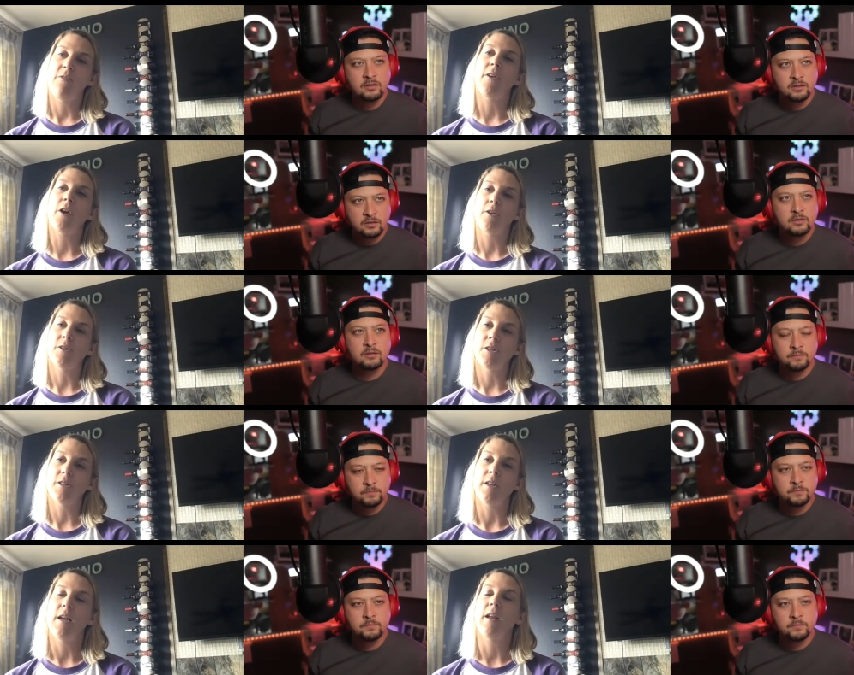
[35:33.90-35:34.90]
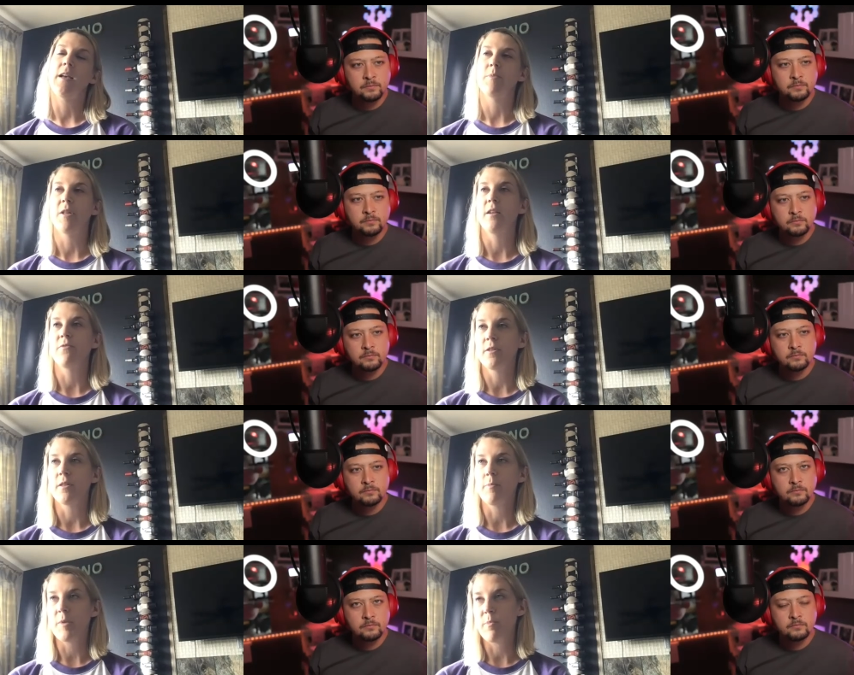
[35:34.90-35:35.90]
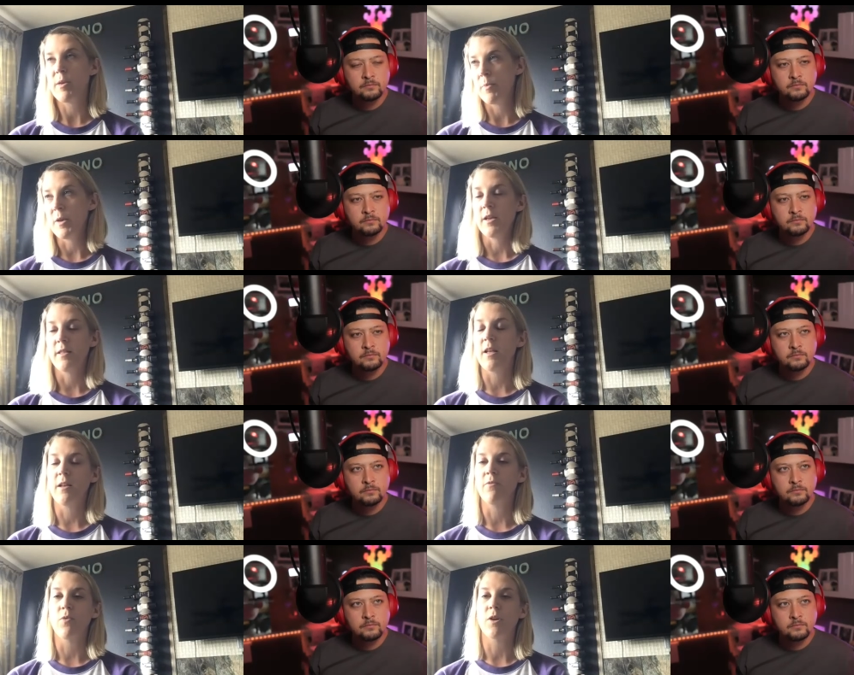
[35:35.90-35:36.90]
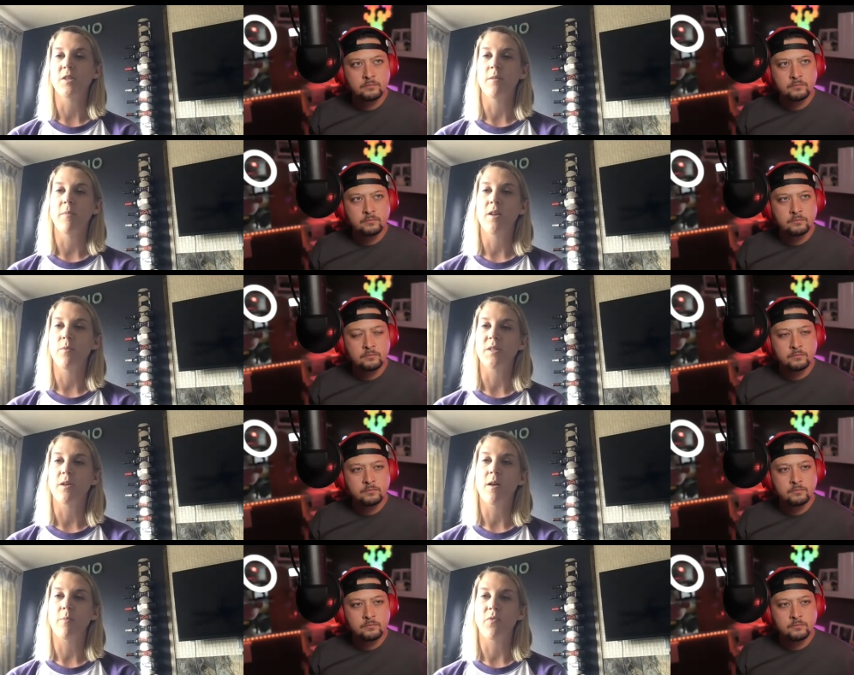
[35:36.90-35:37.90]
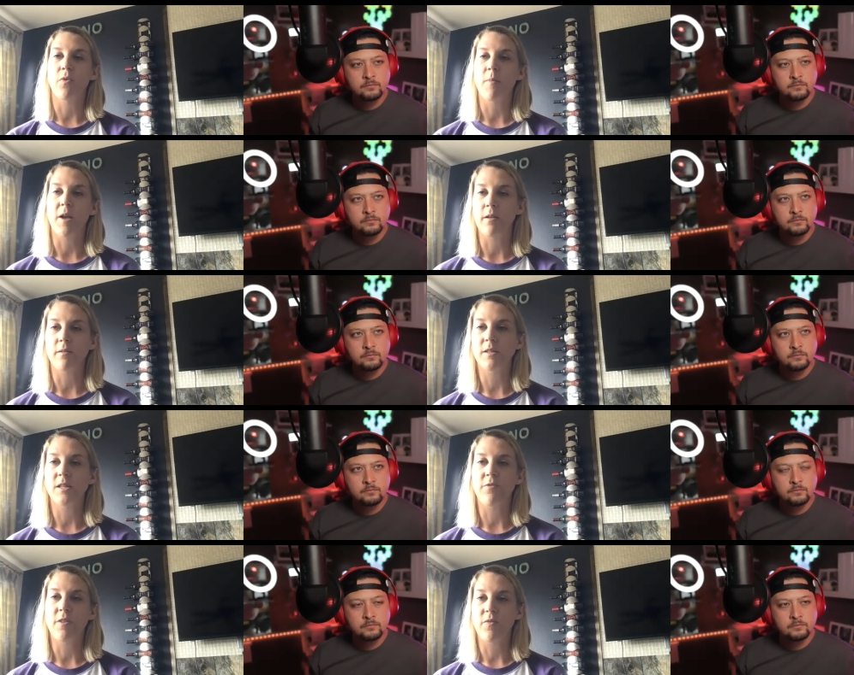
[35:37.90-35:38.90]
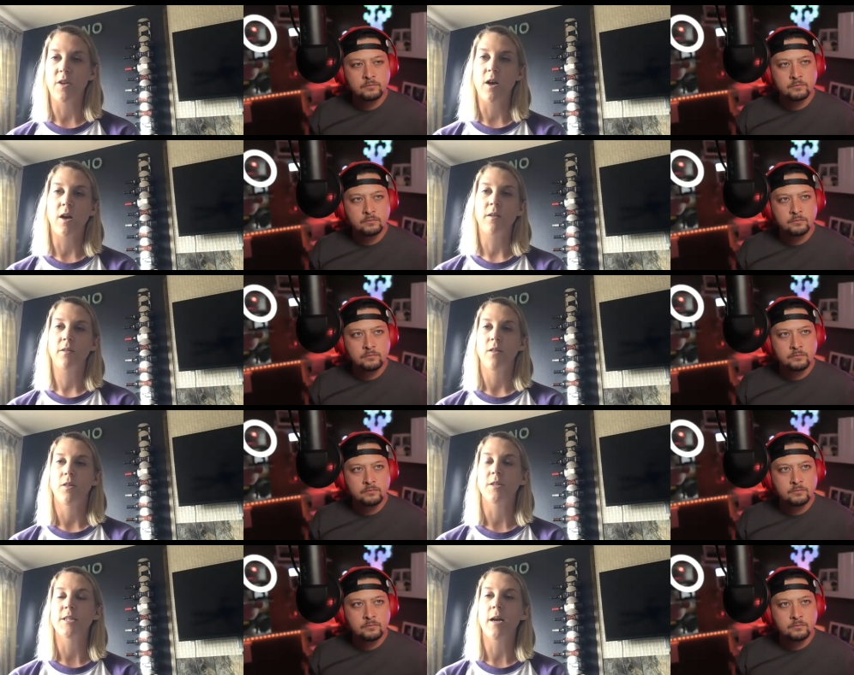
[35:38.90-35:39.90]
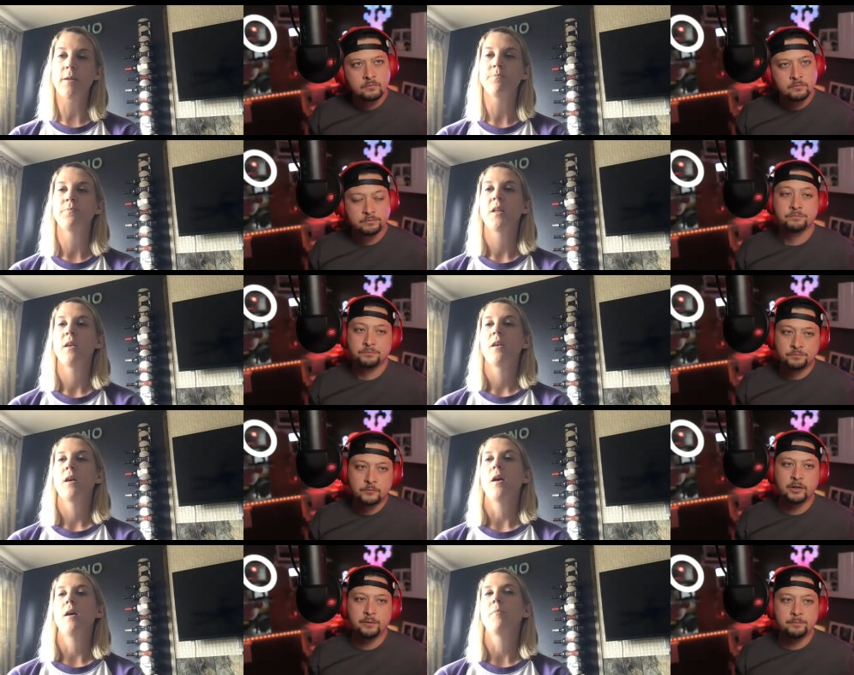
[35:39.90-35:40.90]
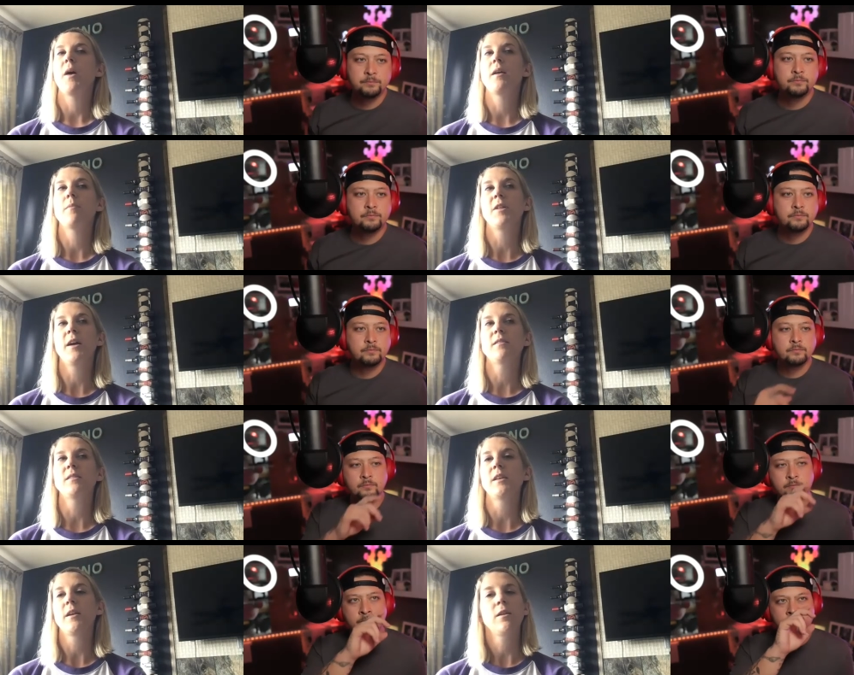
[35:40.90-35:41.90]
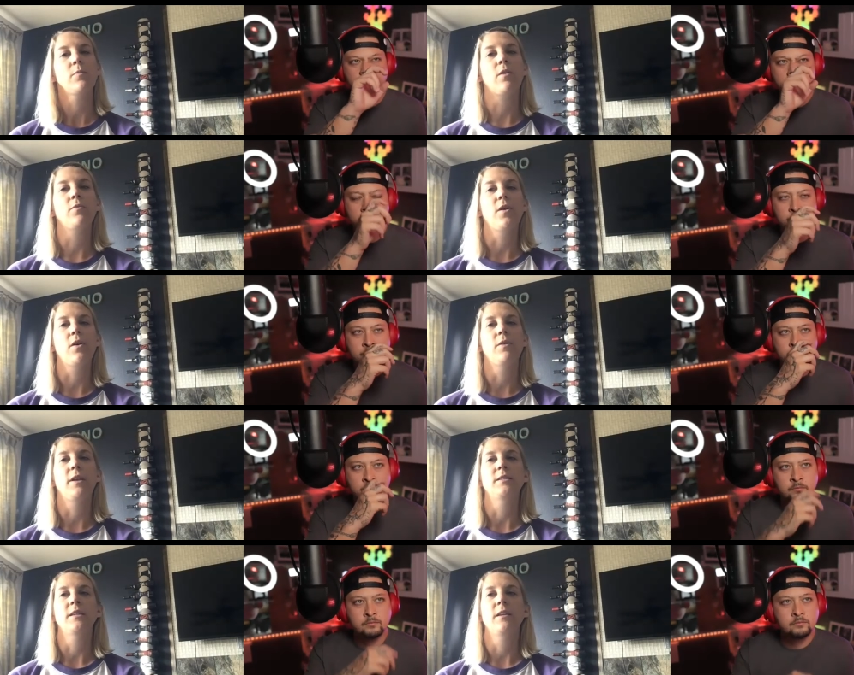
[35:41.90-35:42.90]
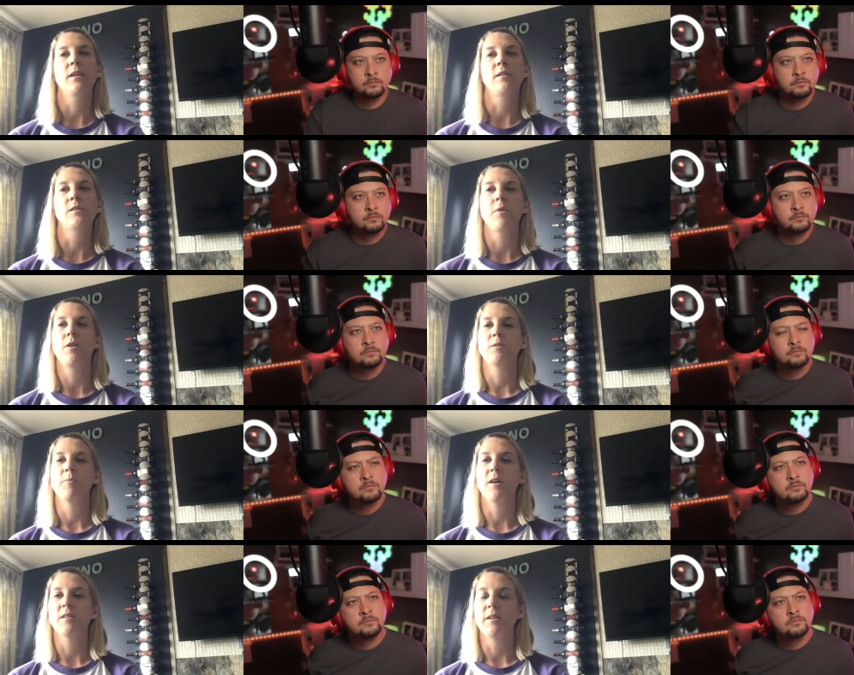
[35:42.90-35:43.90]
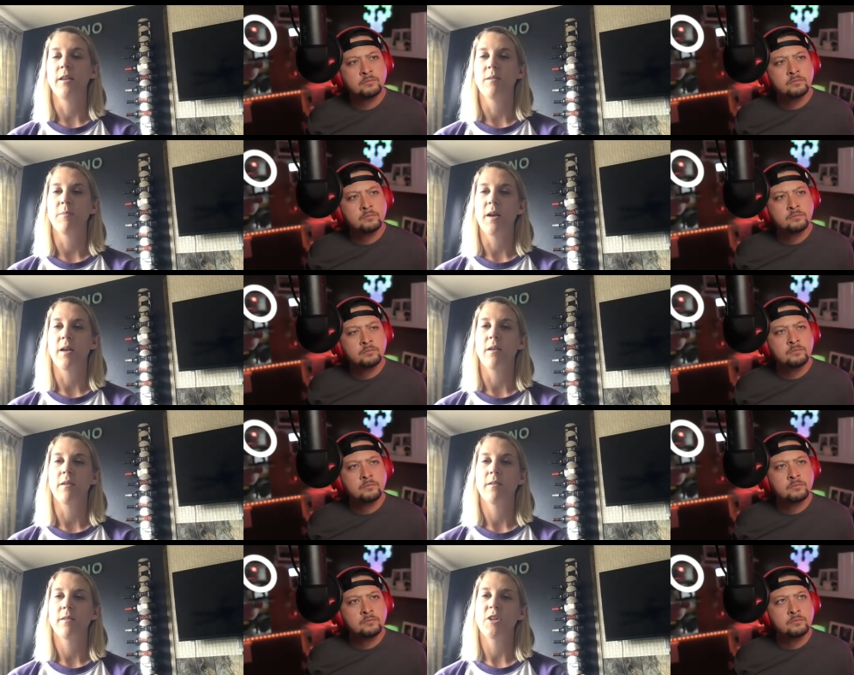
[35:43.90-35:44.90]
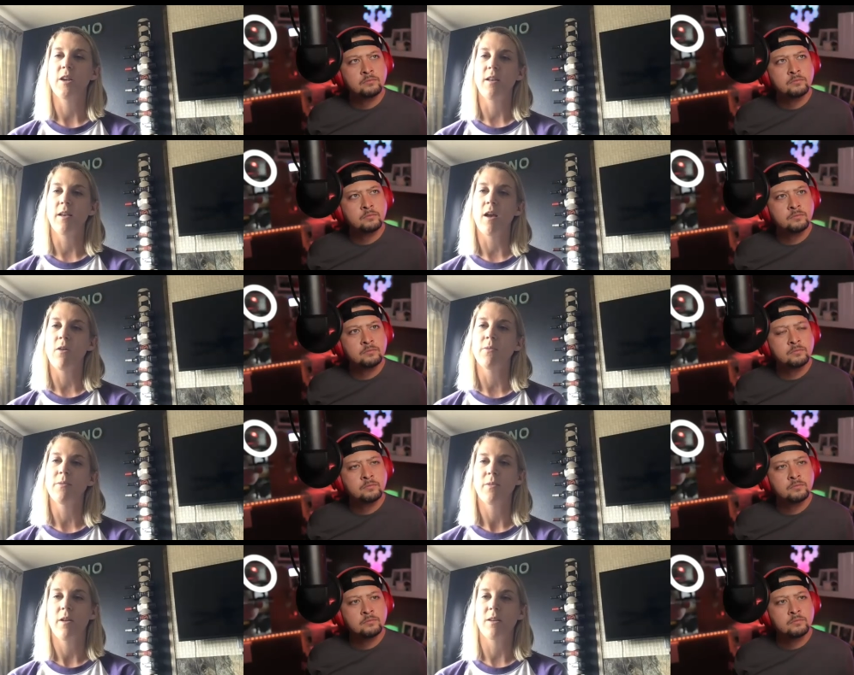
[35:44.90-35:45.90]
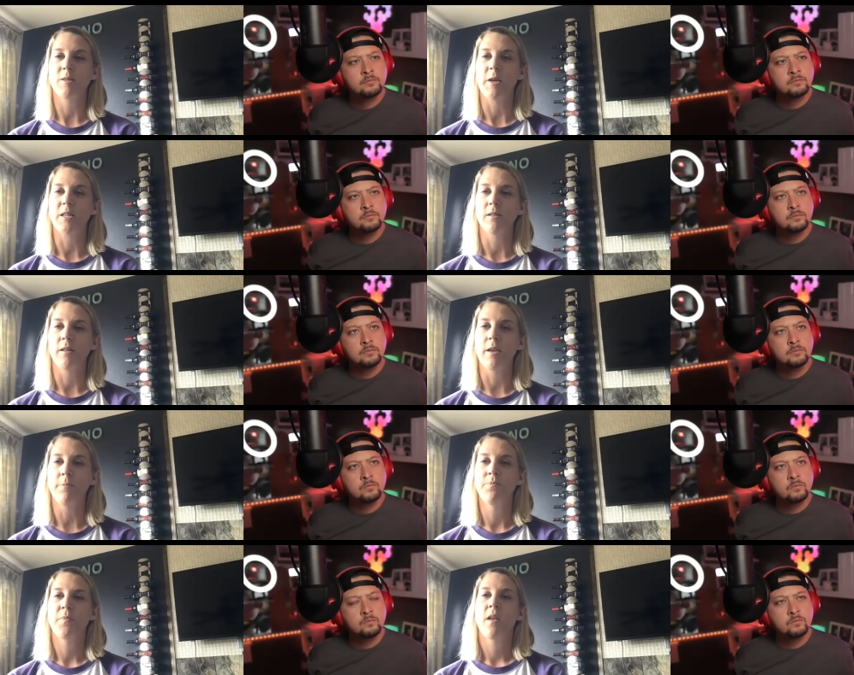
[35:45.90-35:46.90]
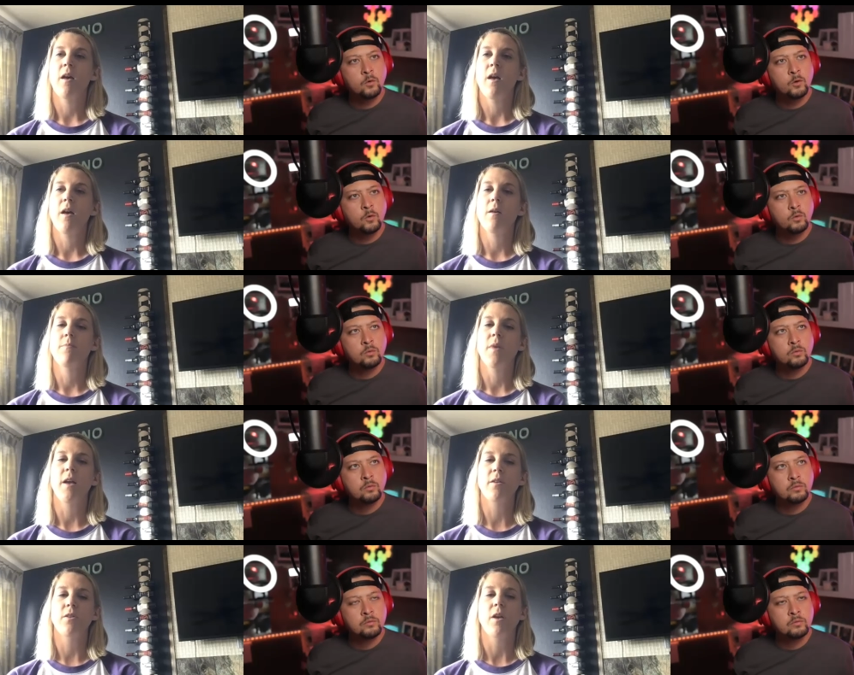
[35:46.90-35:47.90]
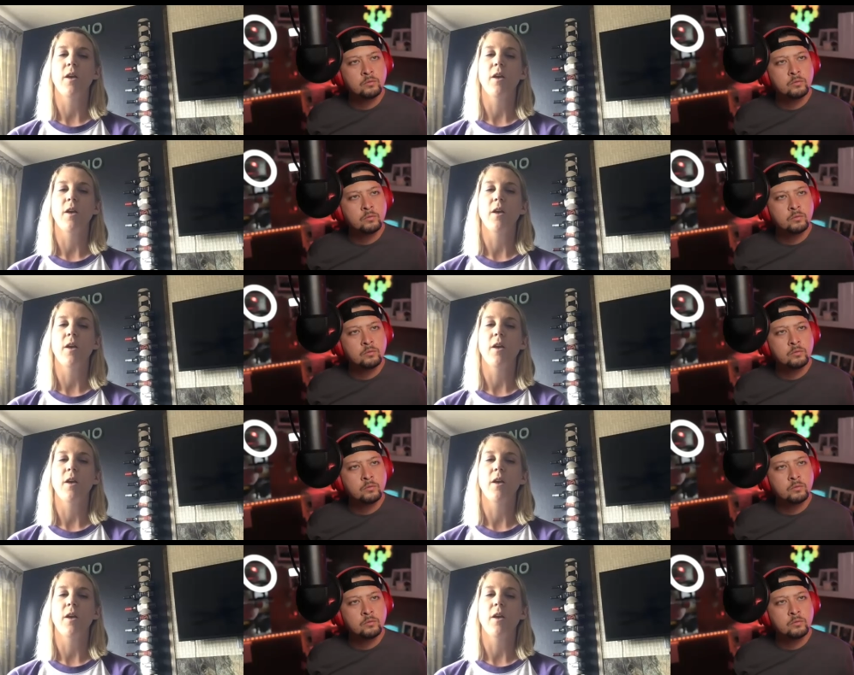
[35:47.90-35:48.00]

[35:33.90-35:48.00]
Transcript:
Speaker 1: first, and mm-hmm. I applied, PPP, and then of course the money was gone before my stuff even got looked at. Right. Um, I had the second round though, and I did get a small deposit in my checking account unexpectedly. Um, I